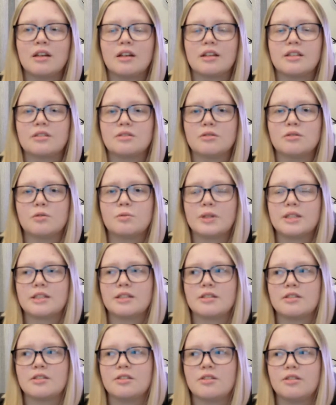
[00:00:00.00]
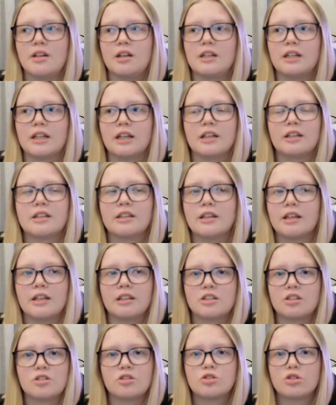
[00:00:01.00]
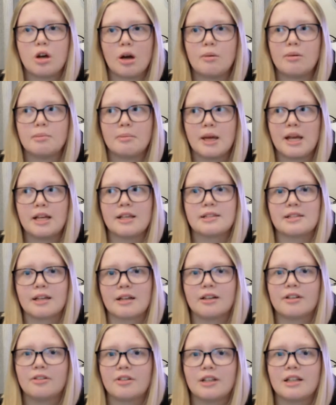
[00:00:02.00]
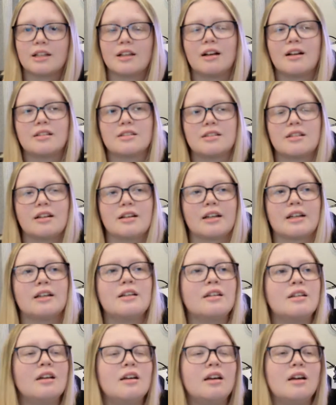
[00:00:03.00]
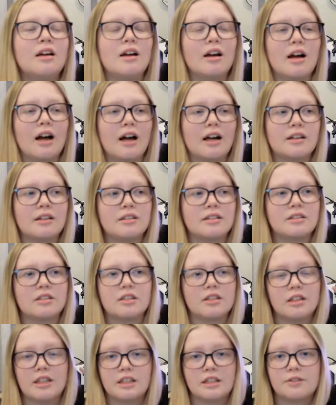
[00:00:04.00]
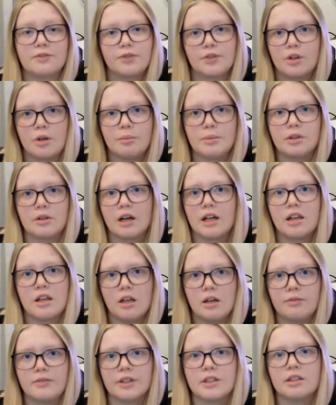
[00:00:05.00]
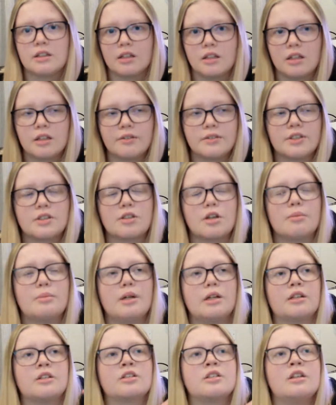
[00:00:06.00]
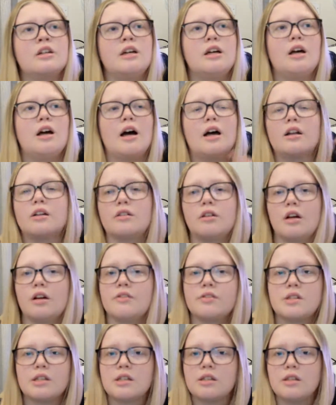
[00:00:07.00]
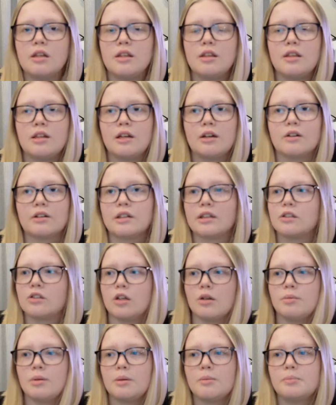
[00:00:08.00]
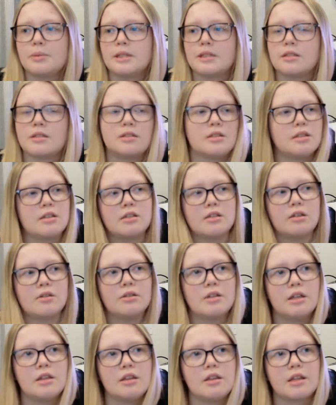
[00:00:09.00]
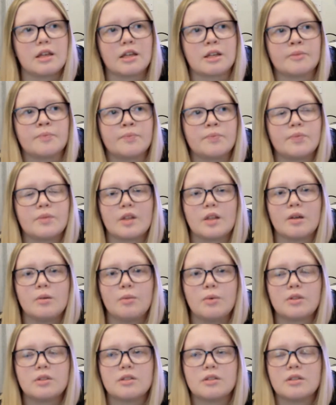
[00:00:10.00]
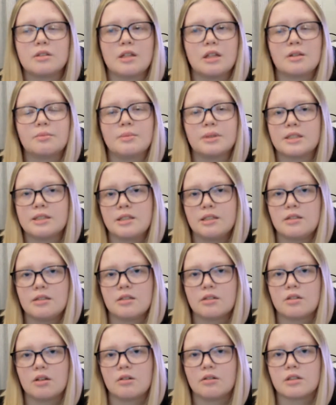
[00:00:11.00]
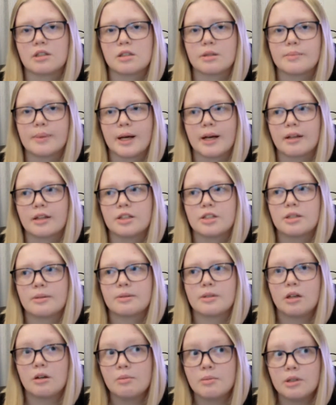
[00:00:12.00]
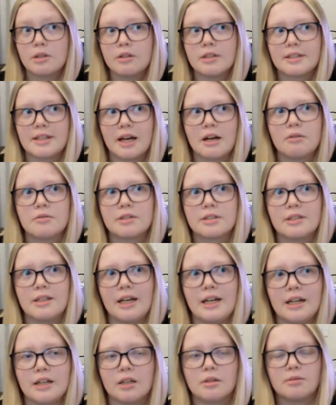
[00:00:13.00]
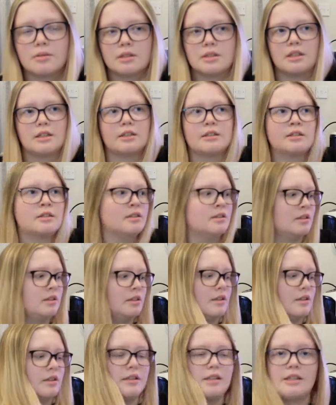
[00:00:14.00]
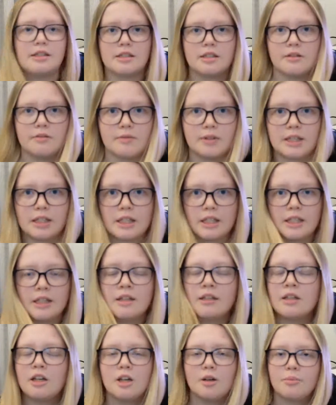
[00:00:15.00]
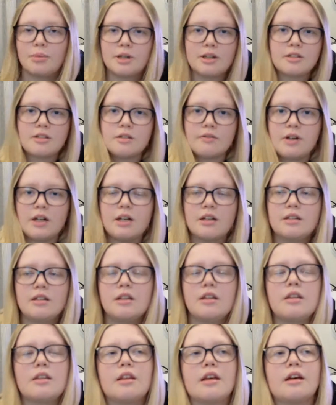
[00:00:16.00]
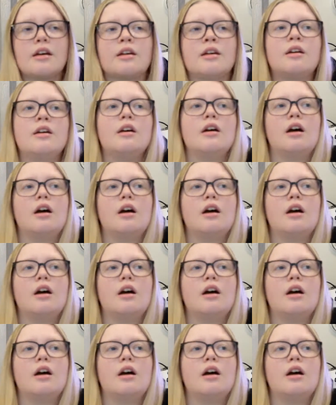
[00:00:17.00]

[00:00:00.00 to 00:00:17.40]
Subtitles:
It's called Wizards Unite and it's so amazing. I got it last night. and it's phenomenal. I love it. I love it so much. And I've seen nothing on it, no publicity, no nothing. It wasn't like my sister told us about it and she was like, oh my god, it's out today, and I was like, is it really? Because I've heard nothing.